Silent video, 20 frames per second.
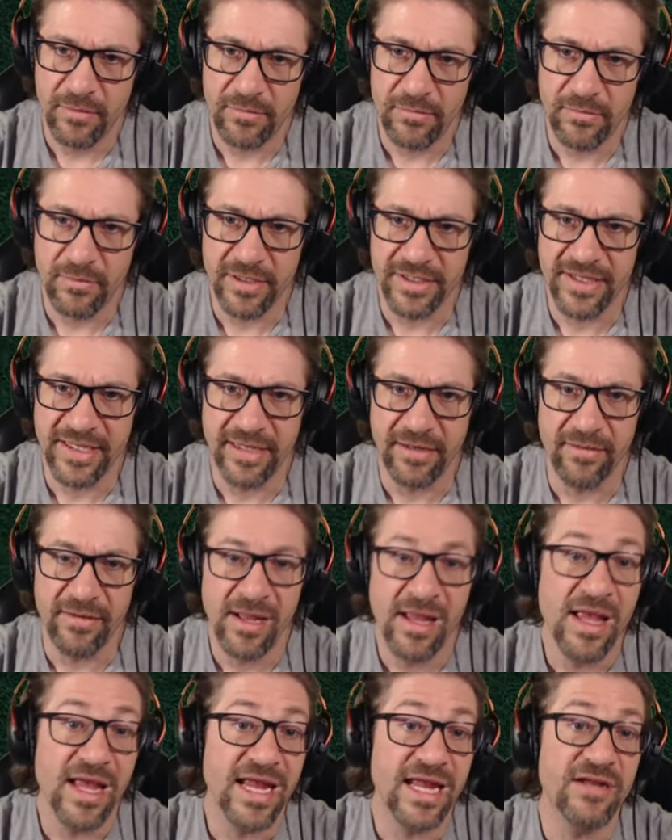Right here.
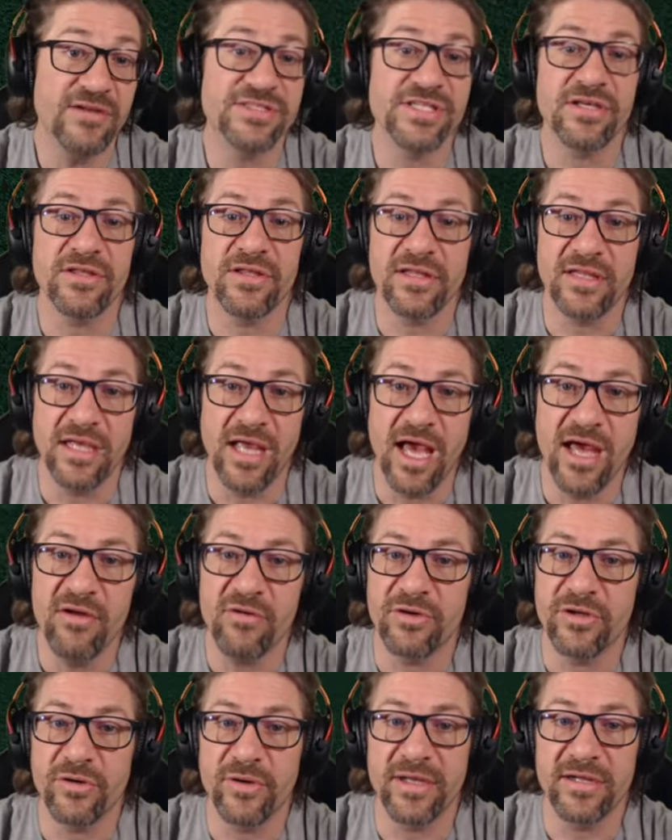Here's the other thing. I don't
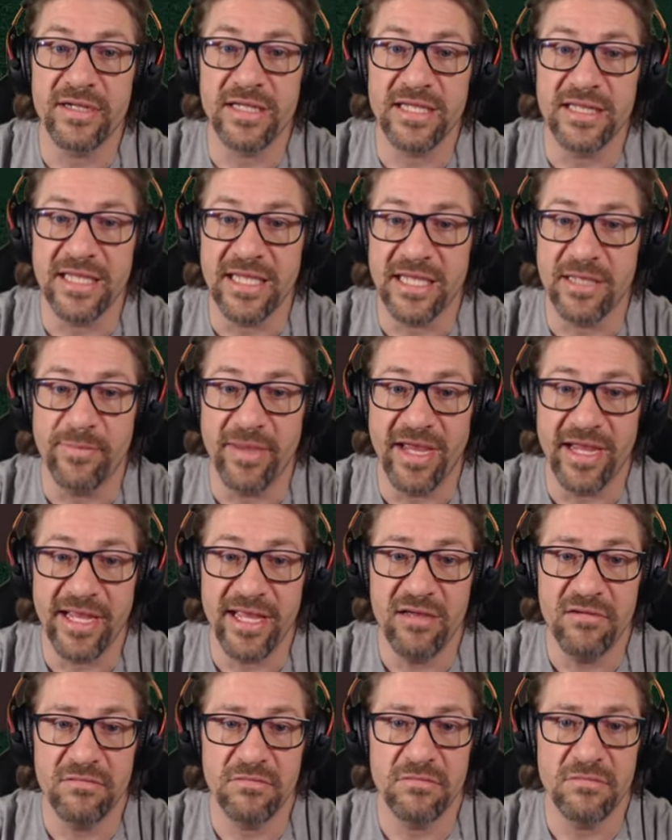know how to get the egg back
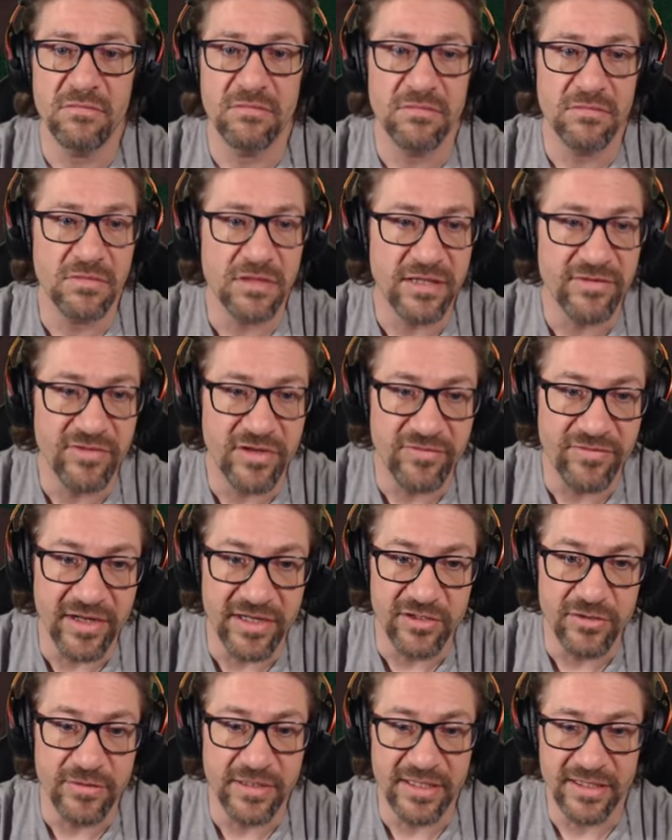out, even if I
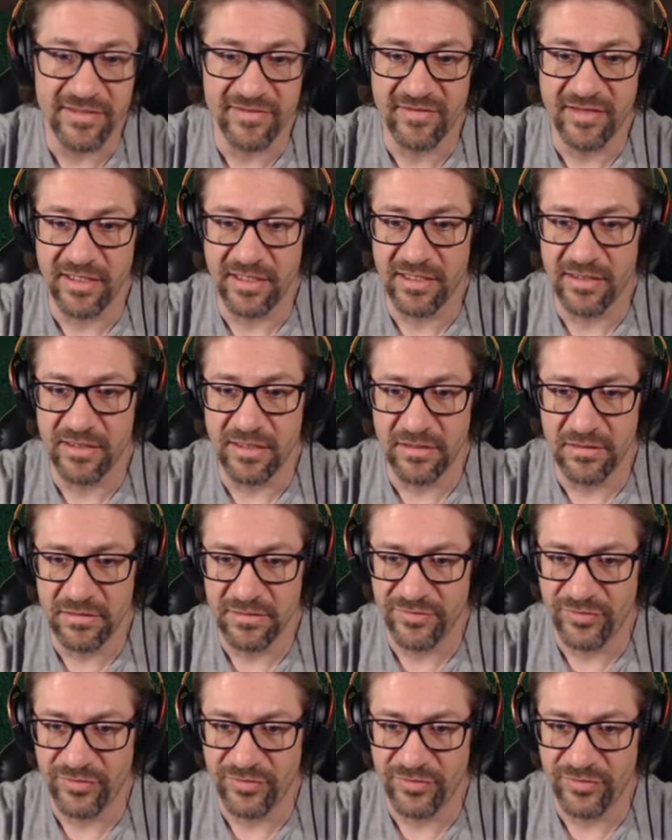do get this thing in there.